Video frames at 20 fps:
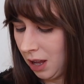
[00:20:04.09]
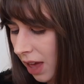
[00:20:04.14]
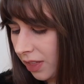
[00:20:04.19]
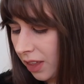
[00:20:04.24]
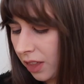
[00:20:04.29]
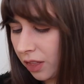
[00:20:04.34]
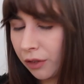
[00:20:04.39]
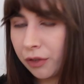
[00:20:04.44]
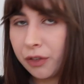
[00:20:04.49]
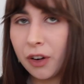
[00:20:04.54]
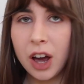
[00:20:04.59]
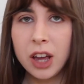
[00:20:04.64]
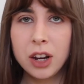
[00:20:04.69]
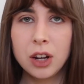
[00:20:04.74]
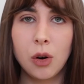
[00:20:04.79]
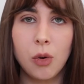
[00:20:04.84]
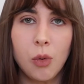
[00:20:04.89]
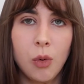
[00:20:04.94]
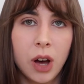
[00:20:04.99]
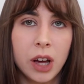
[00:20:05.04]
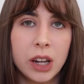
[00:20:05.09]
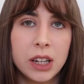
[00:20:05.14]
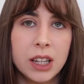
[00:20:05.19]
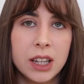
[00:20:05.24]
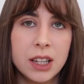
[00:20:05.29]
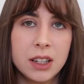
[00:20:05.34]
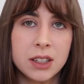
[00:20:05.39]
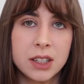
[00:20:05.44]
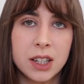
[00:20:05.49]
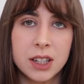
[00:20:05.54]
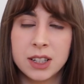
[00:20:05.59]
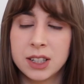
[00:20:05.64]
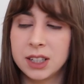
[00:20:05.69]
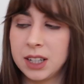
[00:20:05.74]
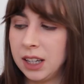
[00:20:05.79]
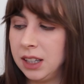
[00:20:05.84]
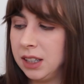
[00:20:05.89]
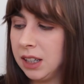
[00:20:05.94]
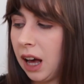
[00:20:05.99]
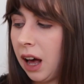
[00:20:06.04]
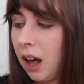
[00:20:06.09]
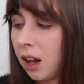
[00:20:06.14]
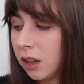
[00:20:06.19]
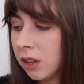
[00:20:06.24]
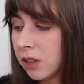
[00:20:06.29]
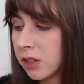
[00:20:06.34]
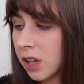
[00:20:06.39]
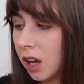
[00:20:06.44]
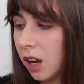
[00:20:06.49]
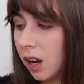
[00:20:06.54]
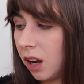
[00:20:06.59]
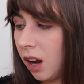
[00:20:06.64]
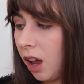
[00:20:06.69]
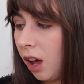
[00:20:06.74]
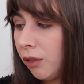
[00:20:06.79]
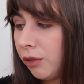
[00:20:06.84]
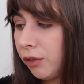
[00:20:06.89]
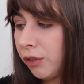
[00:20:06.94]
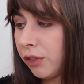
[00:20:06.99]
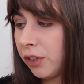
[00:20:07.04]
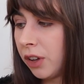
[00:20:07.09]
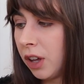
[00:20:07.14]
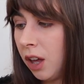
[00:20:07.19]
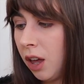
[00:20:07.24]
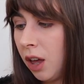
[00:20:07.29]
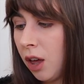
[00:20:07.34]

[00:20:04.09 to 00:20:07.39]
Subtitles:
And then the final one is Stendhal's Love.